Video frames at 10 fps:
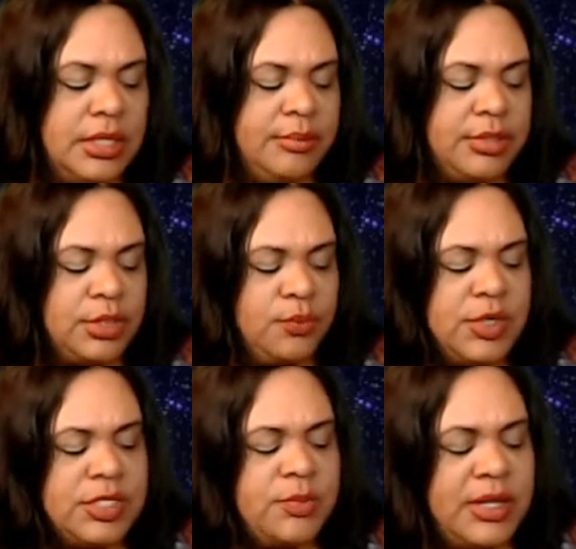But the
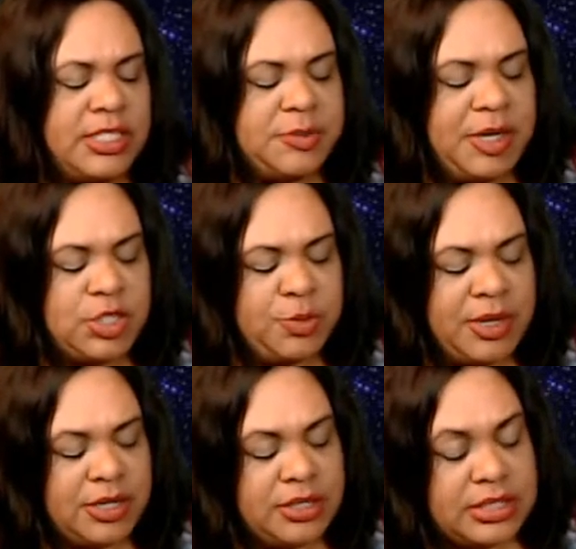reason why this page of
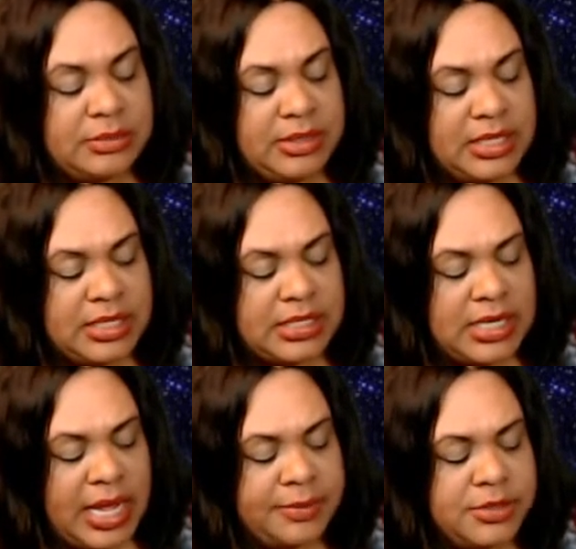pentacles to me is an
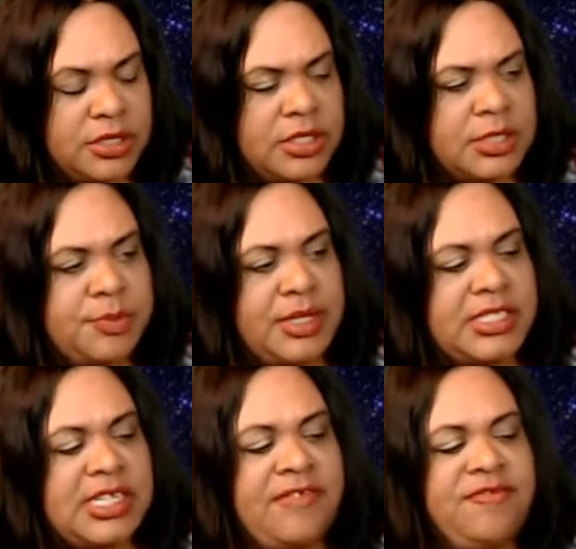obstacle is
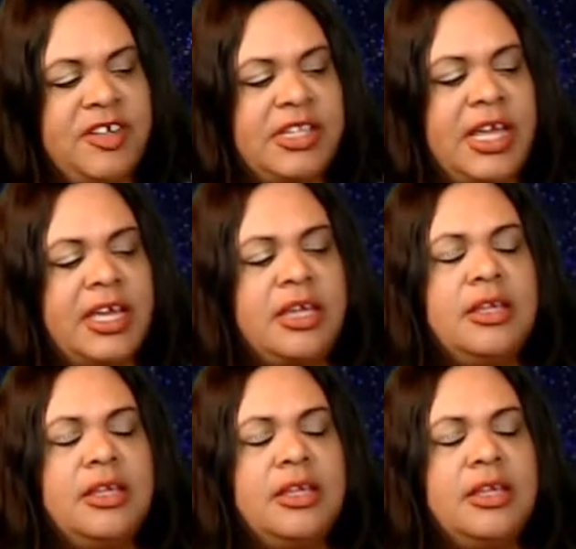because I feel like